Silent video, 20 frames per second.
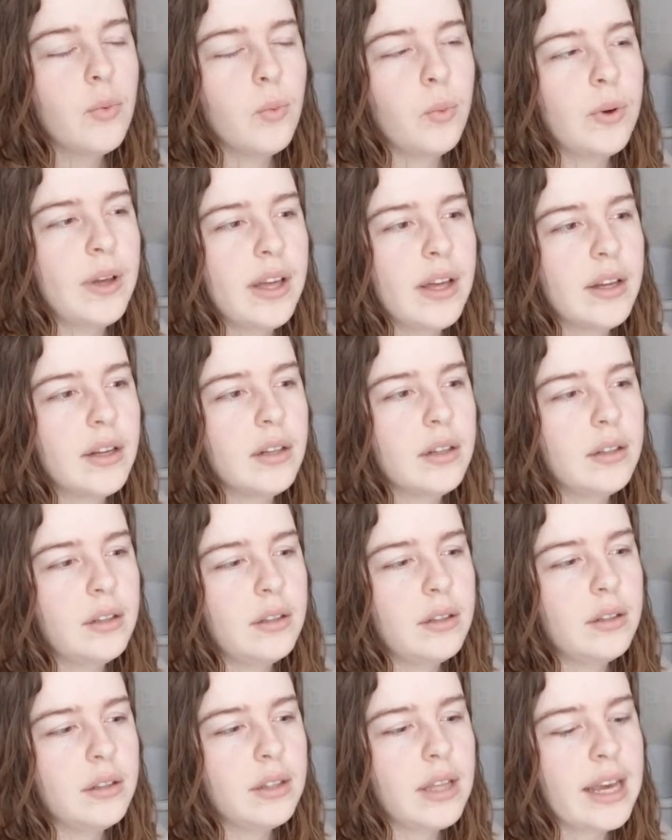
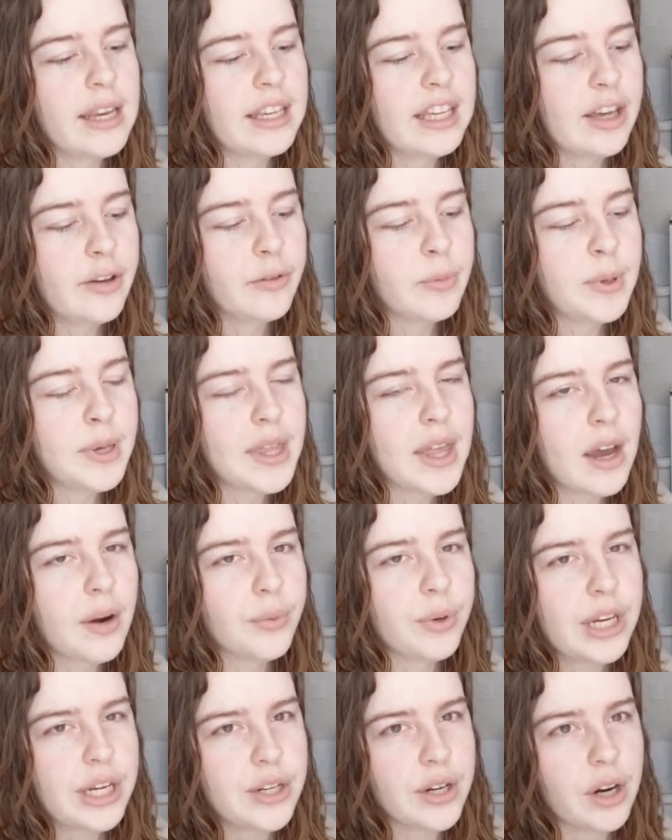will like give me that
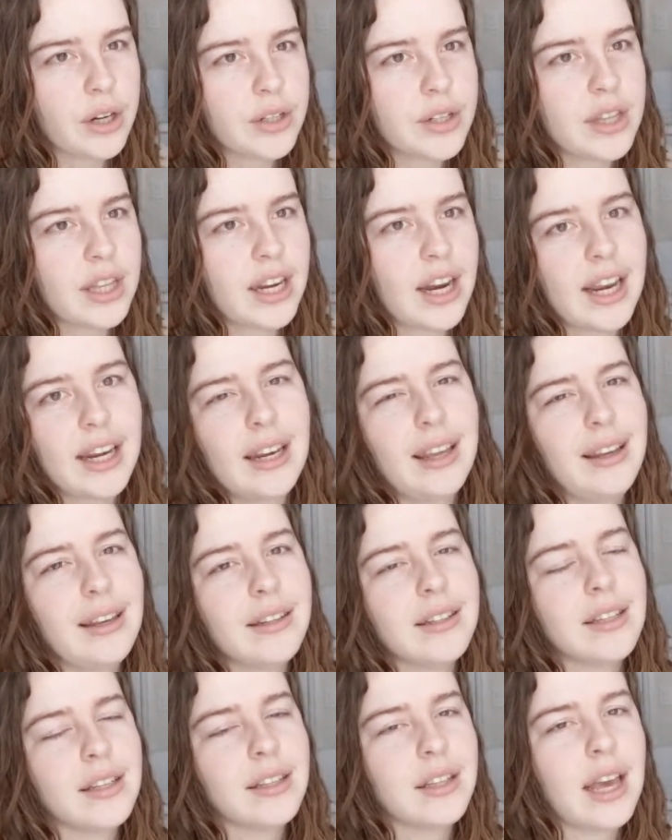recharge that I need
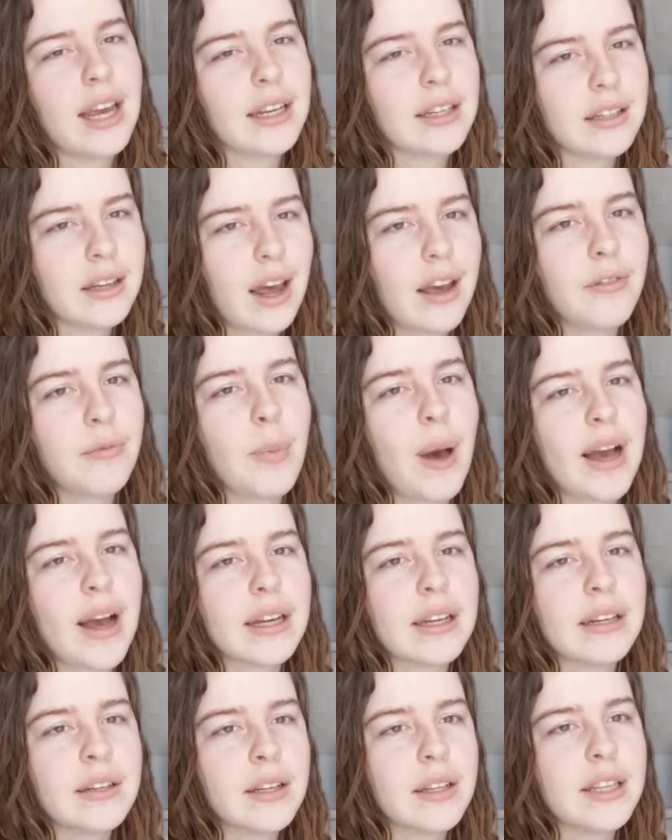to like dive back
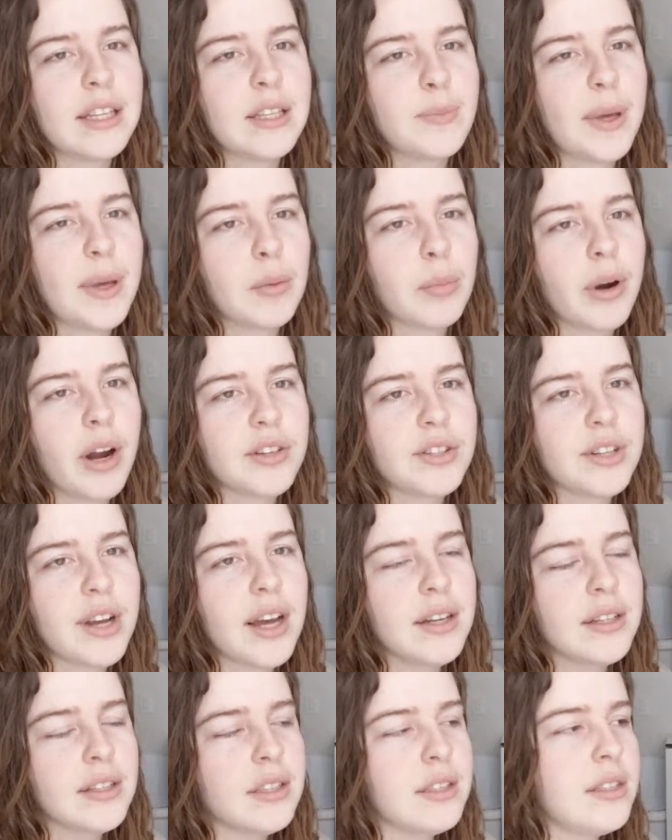into these big
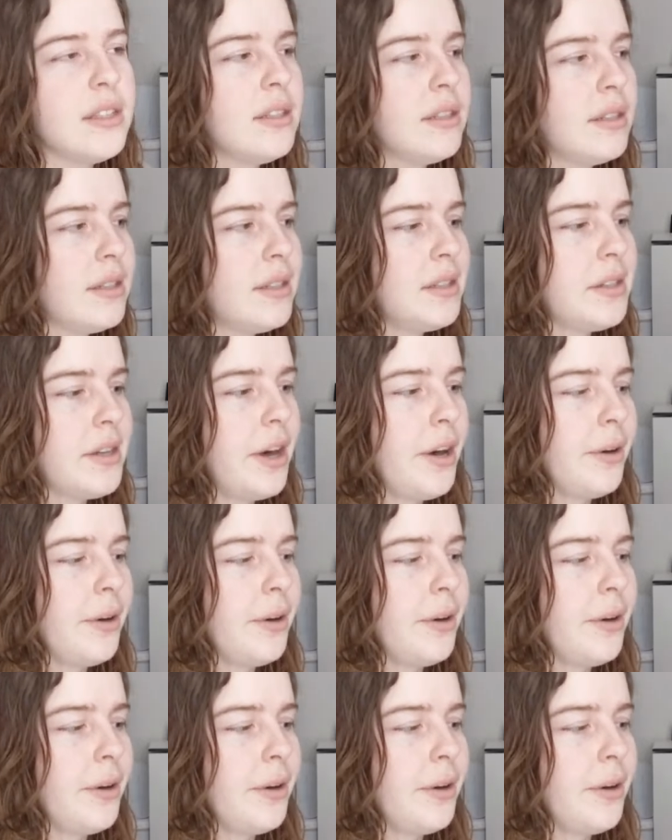projects. So